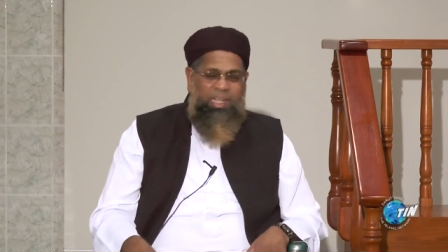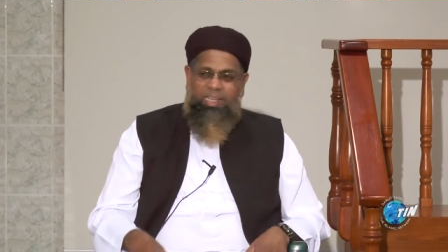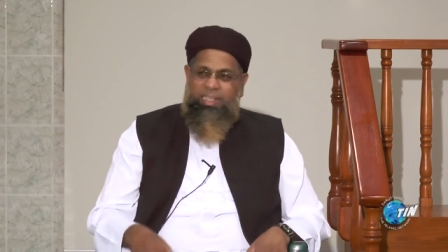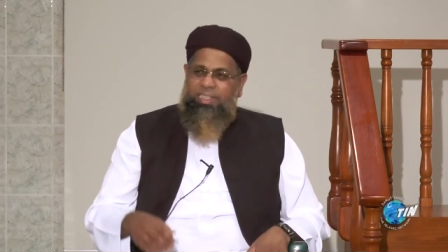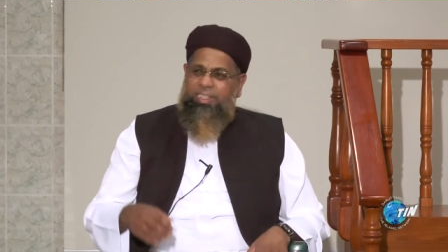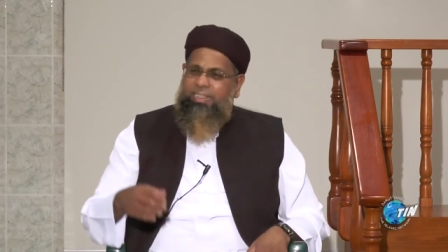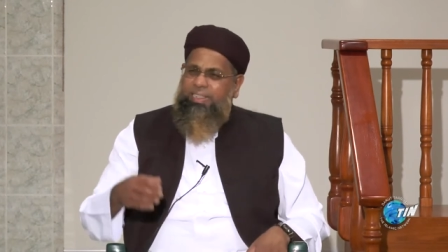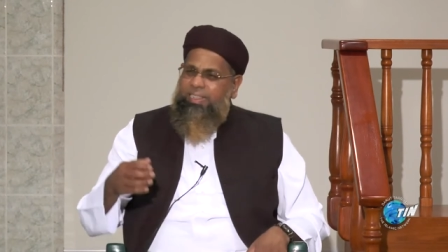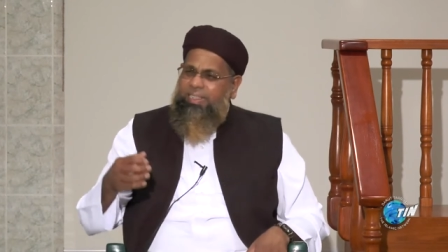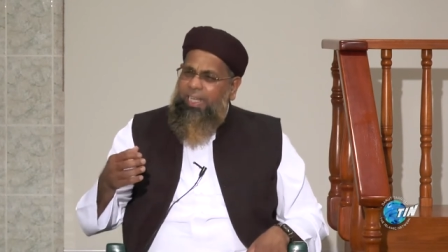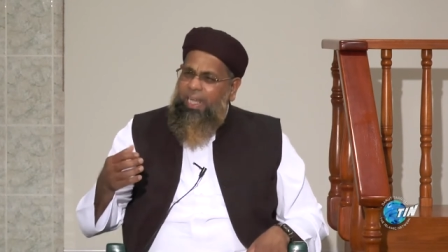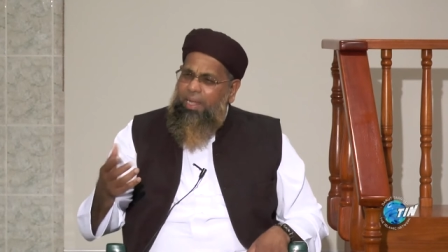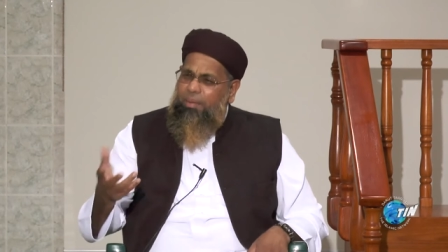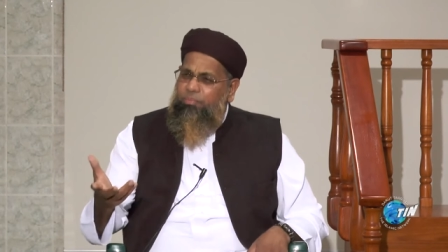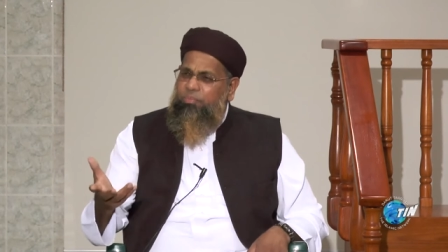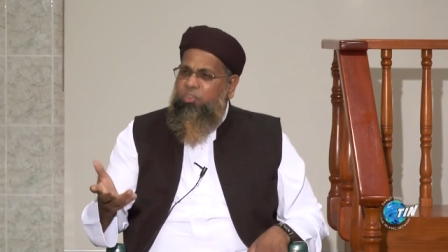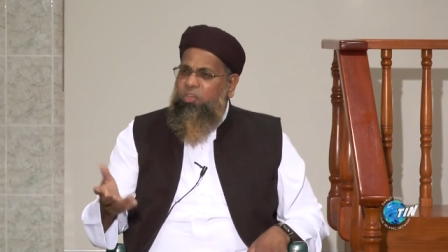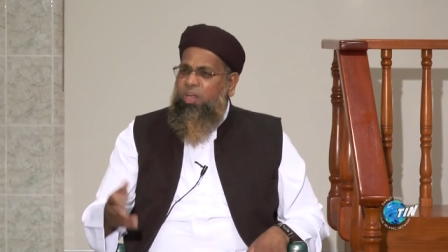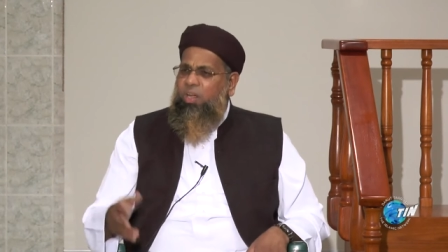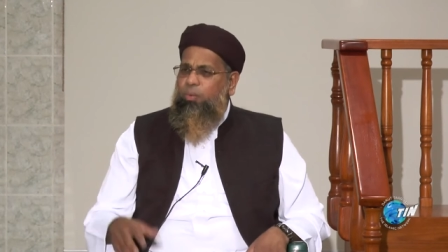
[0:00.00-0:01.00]
The
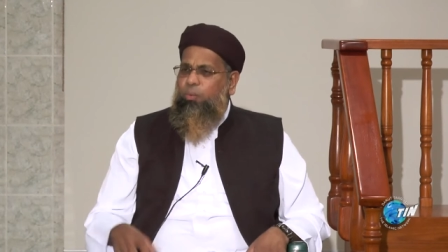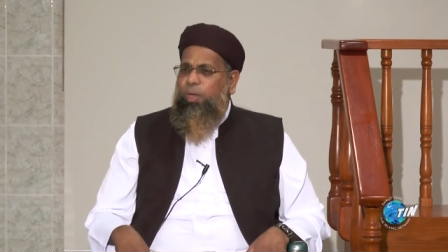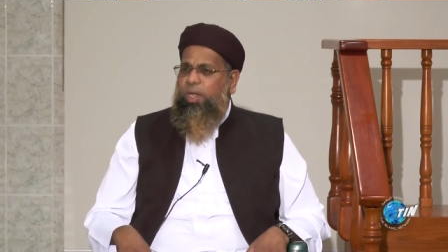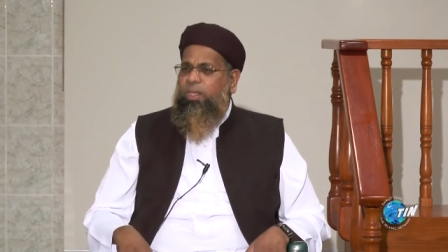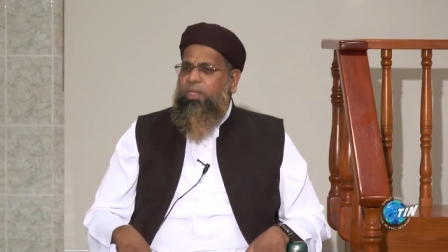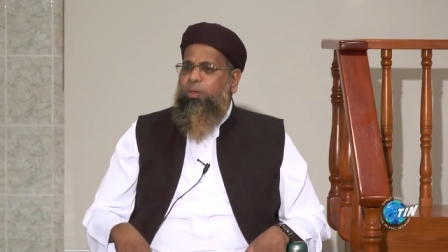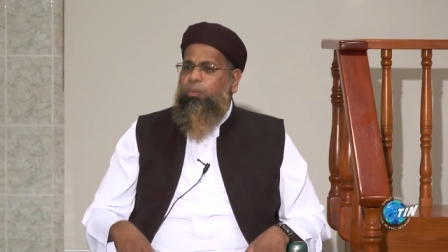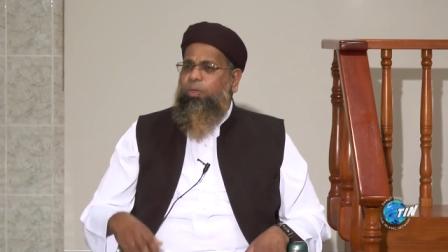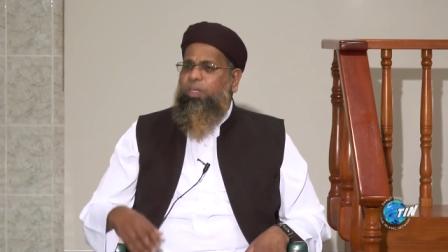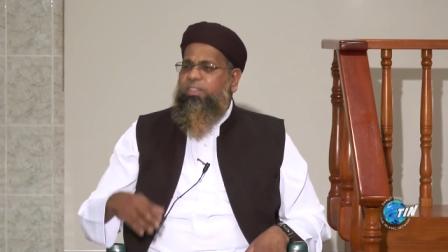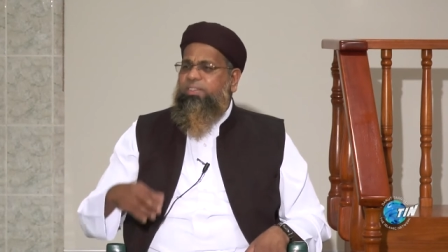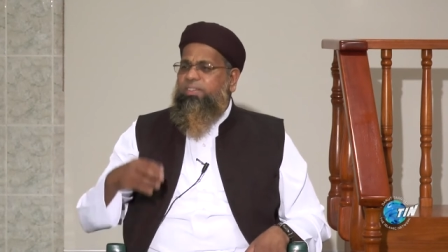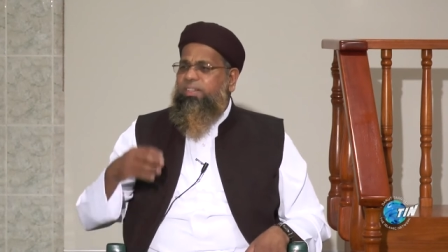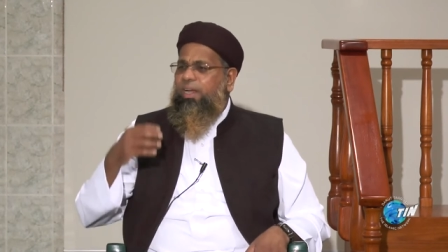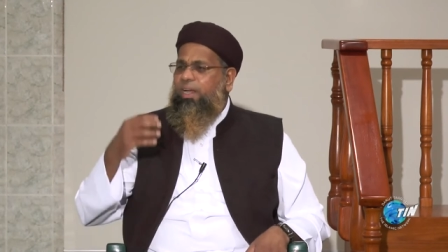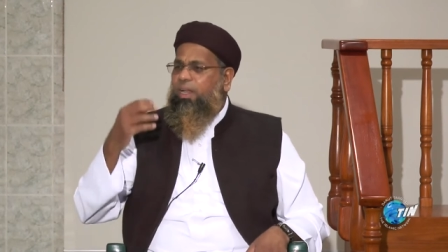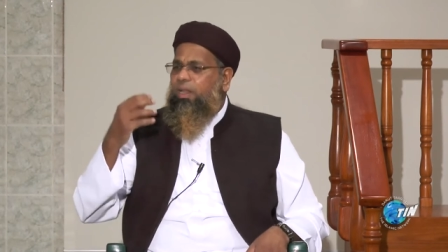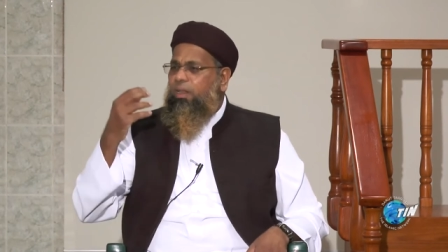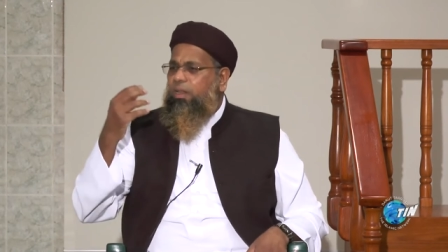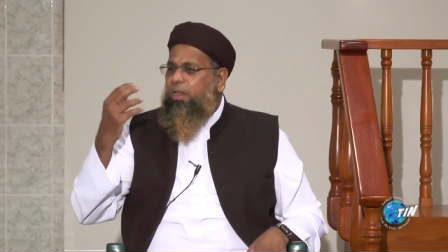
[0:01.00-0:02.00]
same tongue where he will say
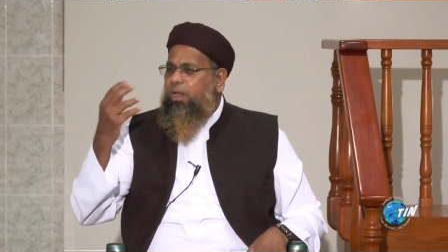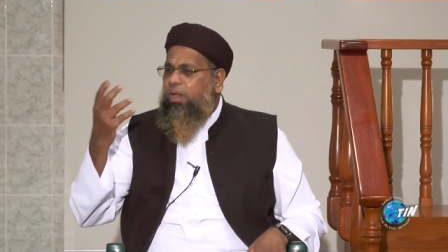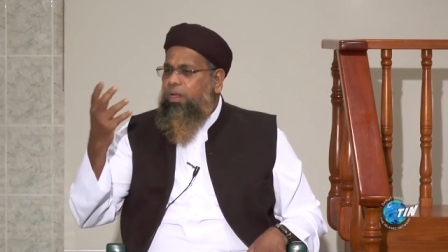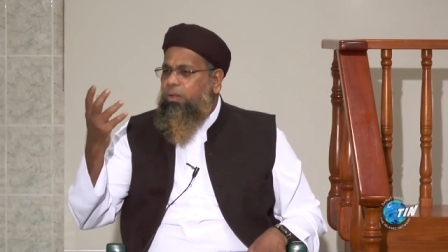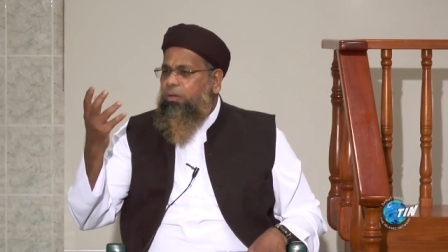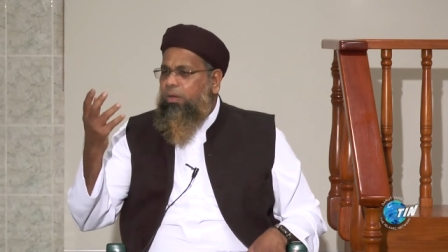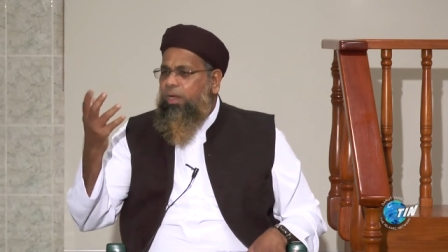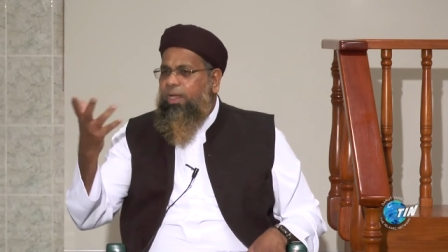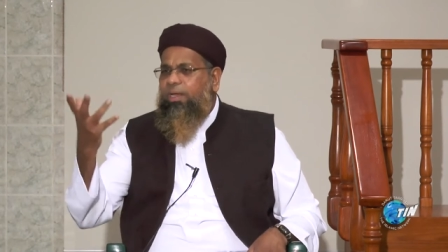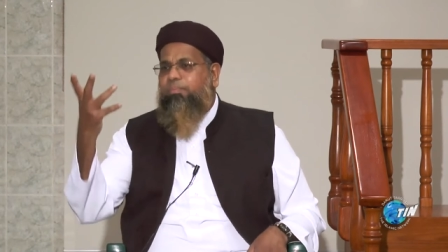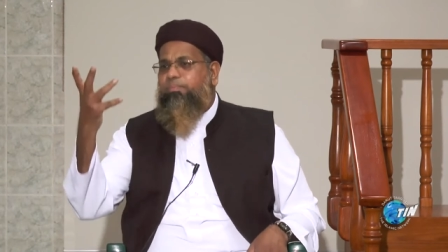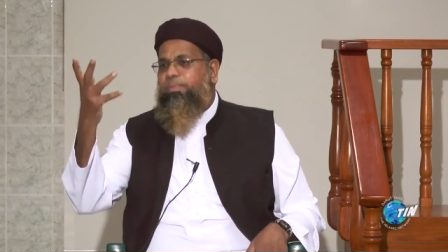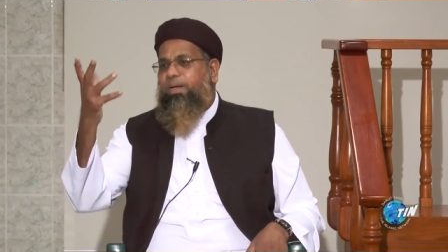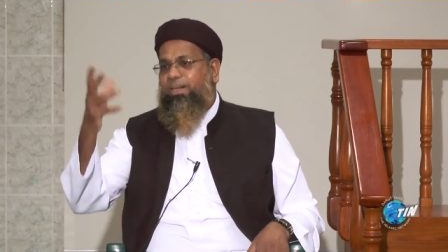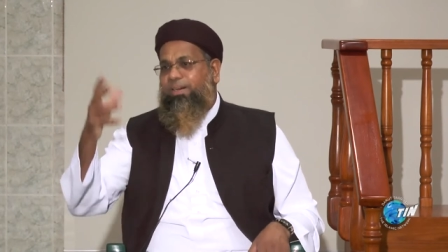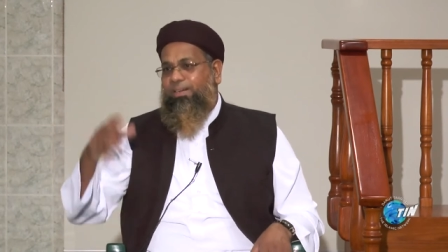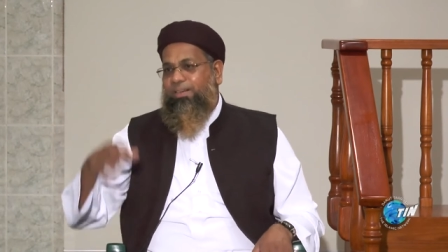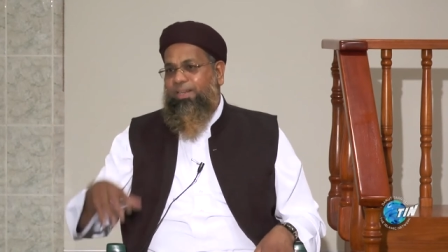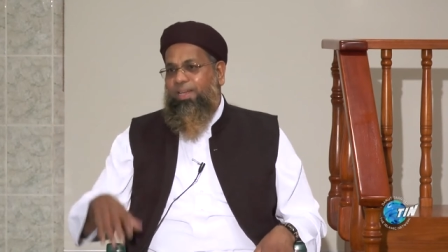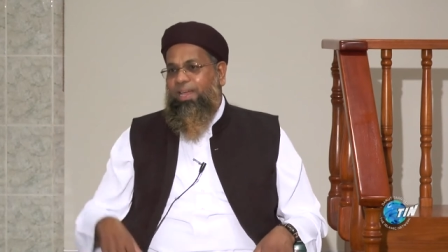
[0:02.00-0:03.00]
Allahu
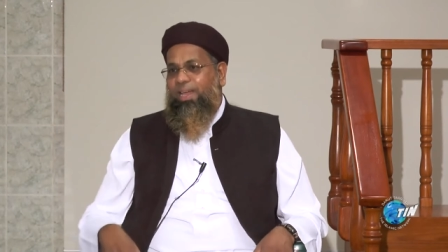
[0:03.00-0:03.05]
Akbar.